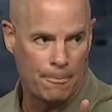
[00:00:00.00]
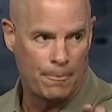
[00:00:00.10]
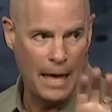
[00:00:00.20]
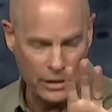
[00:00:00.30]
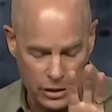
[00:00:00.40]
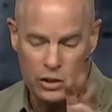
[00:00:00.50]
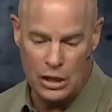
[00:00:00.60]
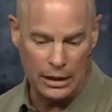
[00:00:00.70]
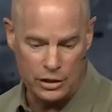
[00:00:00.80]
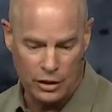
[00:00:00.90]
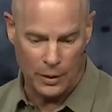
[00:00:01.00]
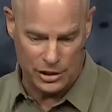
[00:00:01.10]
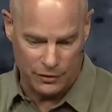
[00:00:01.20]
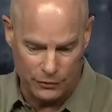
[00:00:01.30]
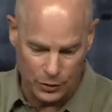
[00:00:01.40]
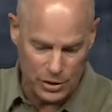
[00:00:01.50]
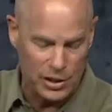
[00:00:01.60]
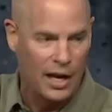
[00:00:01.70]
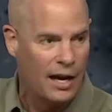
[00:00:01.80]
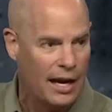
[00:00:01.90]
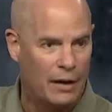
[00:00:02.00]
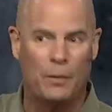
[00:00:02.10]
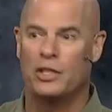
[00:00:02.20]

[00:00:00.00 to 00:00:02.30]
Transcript: That's the challenging question for us. And I want